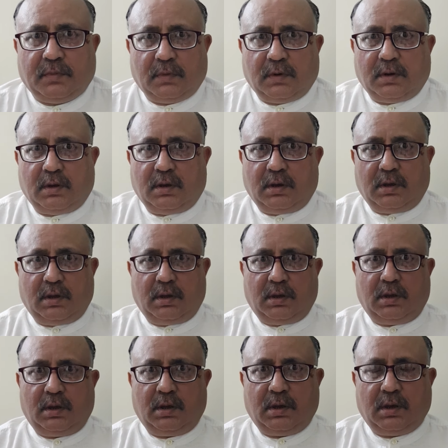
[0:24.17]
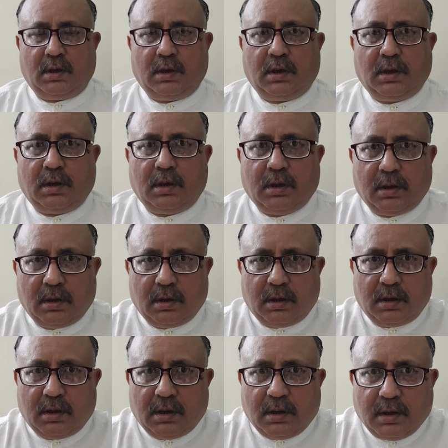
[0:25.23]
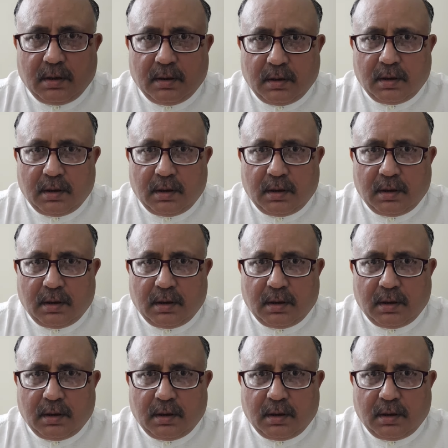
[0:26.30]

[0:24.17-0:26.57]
(no one is talking)